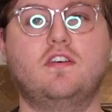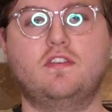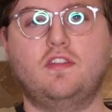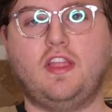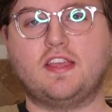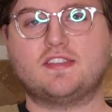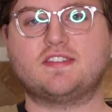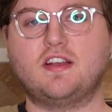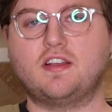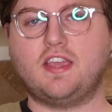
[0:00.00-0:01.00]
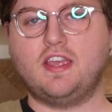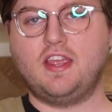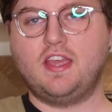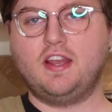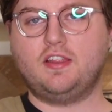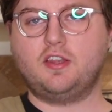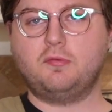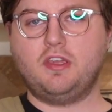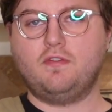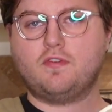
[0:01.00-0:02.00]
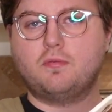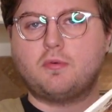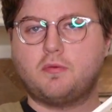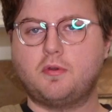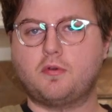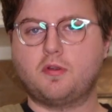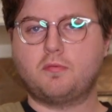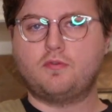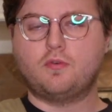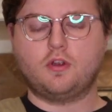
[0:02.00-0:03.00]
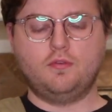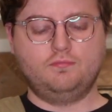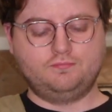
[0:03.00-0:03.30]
like sunken in a little bit from where we were before.